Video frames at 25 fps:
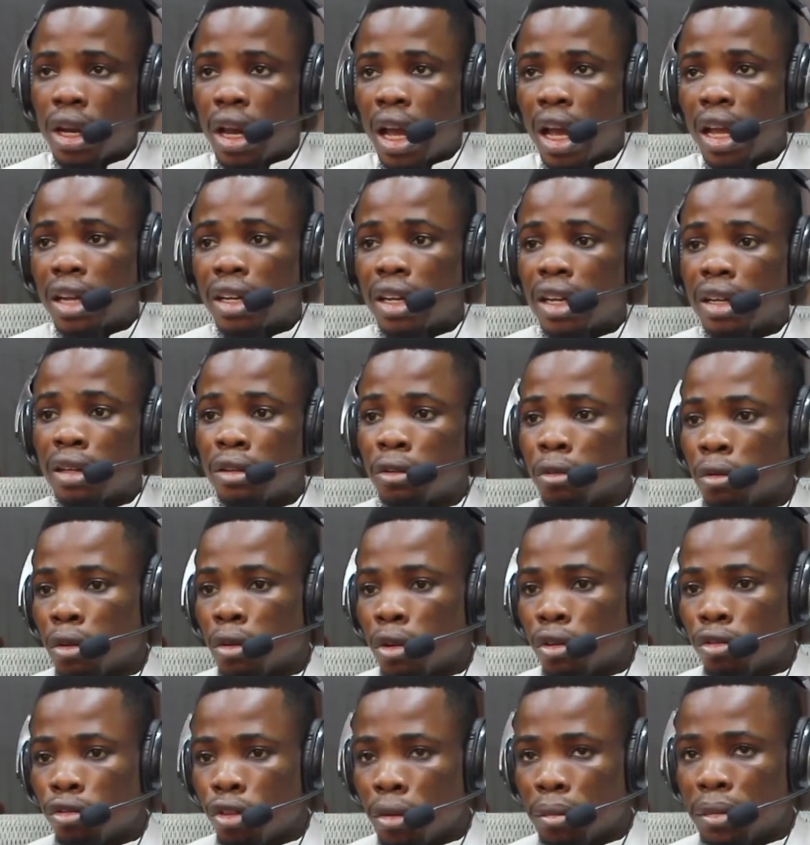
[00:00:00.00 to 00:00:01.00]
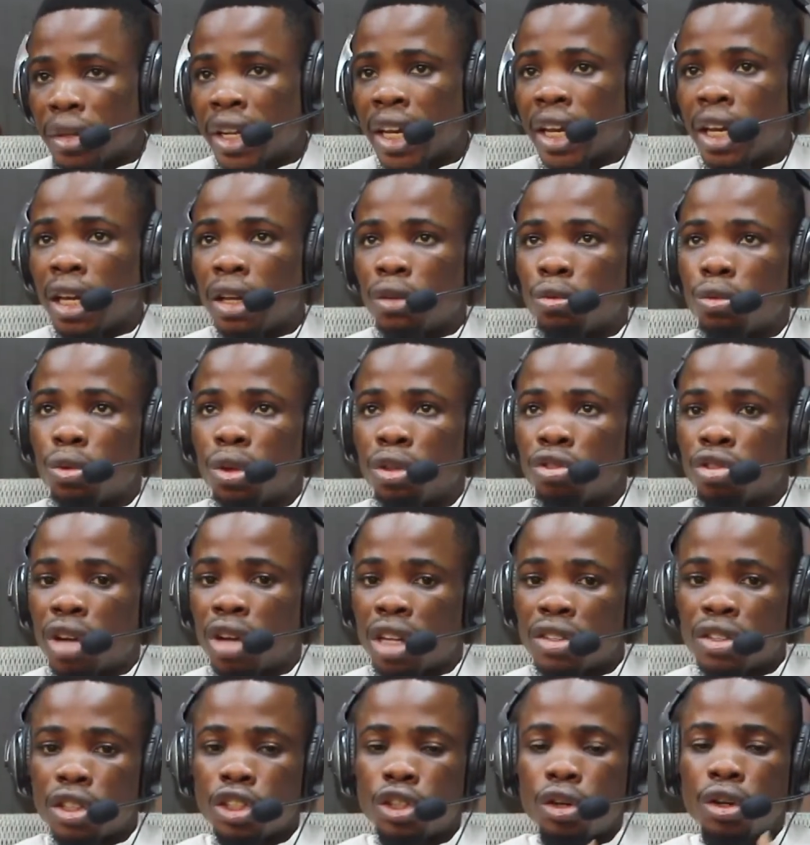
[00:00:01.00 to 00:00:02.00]
And then from there, you will
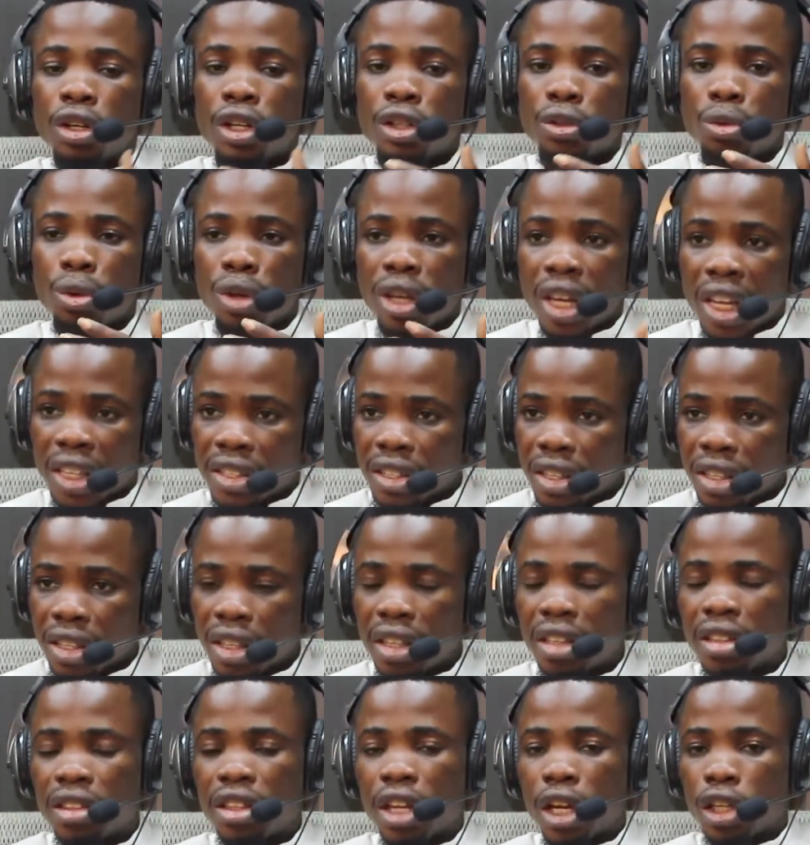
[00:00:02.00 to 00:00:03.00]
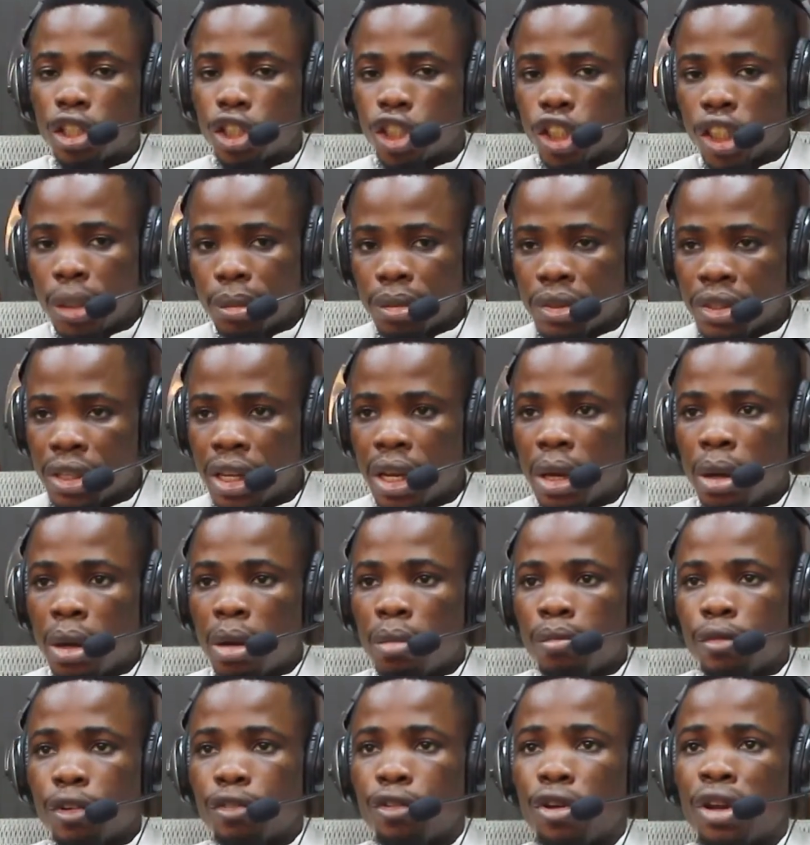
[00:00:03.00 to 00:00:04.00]
transition into getting internships
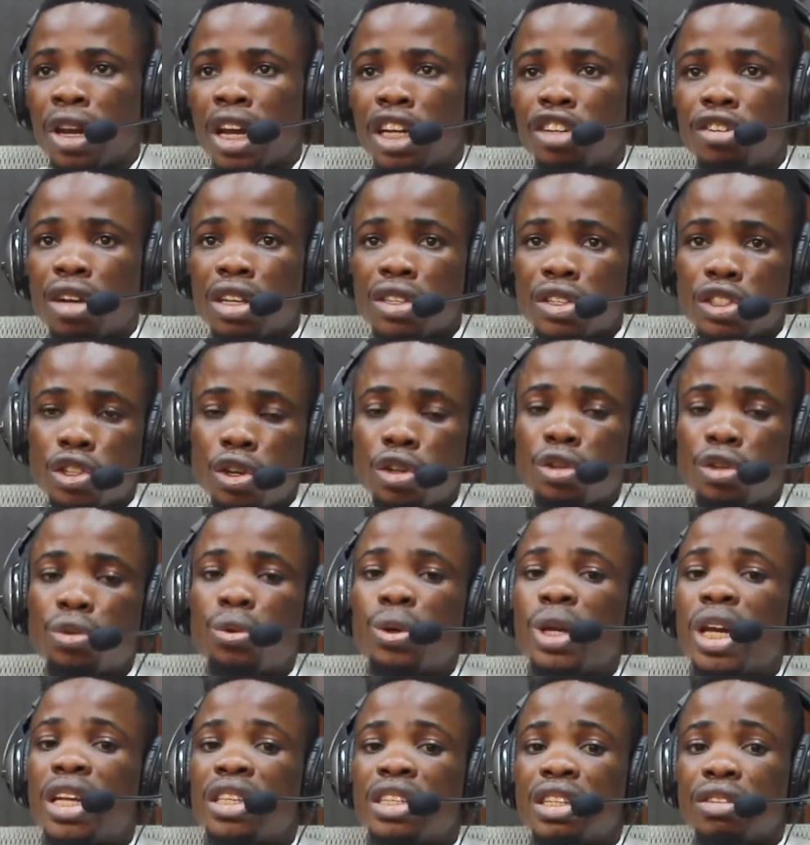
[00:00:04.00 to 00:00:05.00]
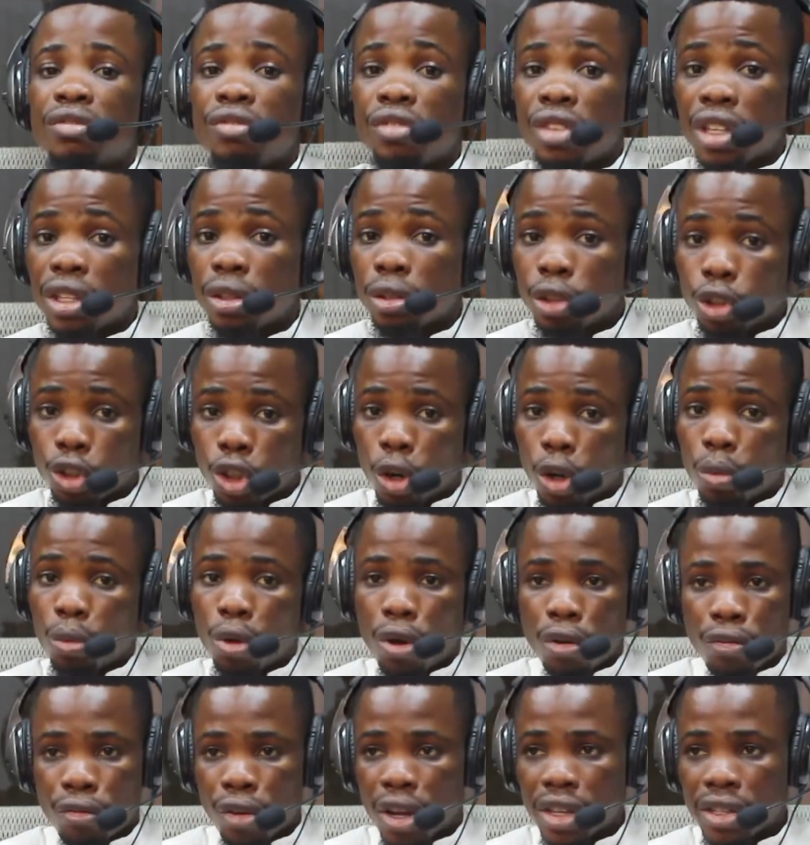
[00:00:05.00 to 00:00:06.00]
before you now transition into getting real job
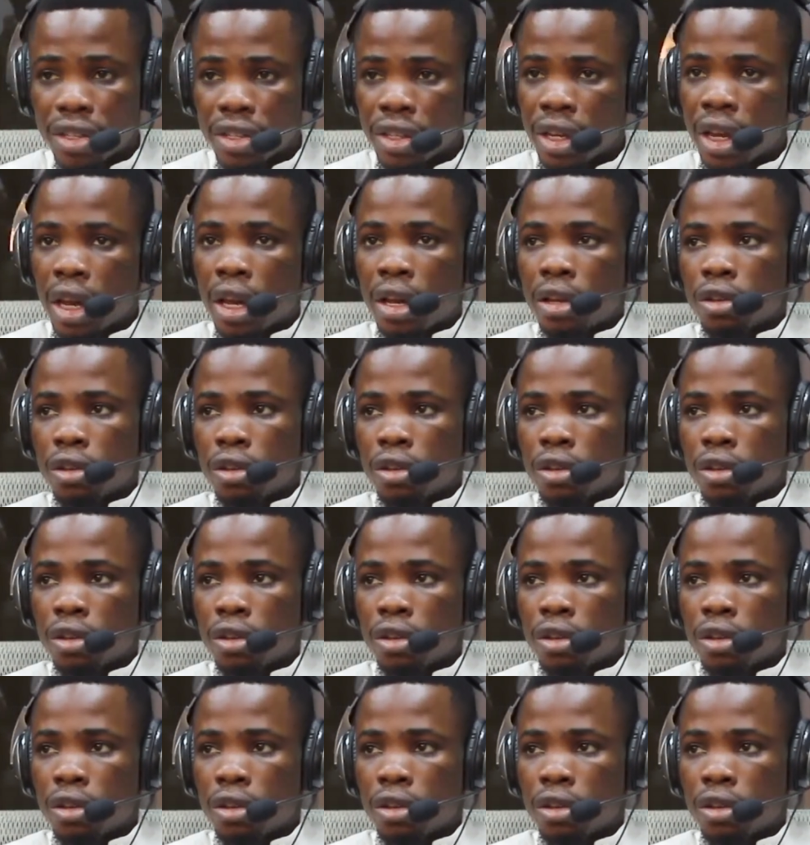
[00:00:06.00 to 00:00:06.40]
offers.